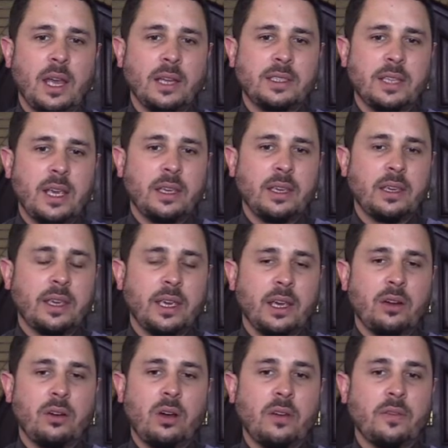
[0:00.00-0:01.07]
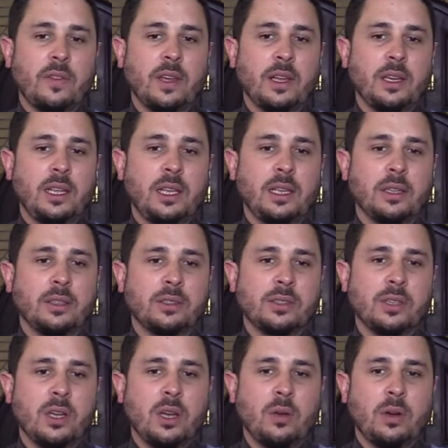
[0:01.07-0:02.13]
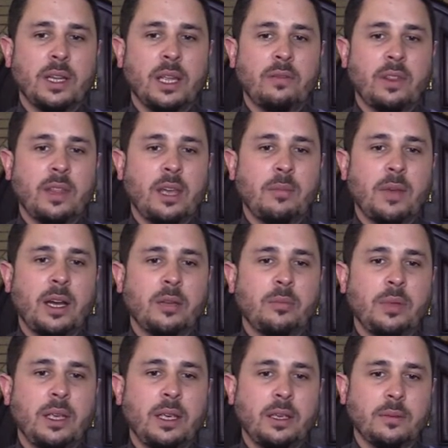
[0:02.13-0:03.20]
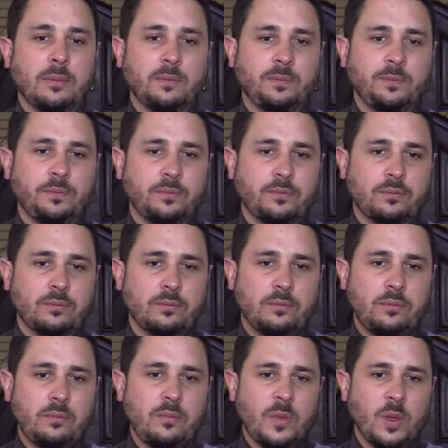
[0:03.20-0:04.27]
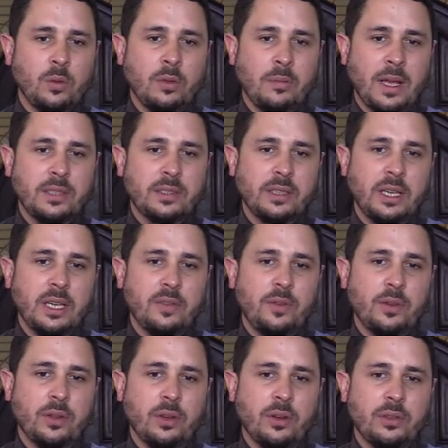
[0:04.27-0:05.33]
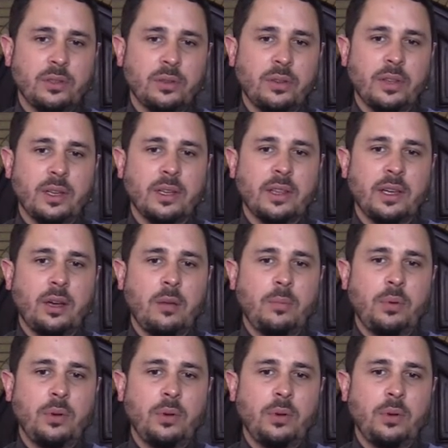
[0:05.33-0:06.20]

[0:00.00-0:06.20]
and taking care of their needs, whatever they might be. We must care for those who think they are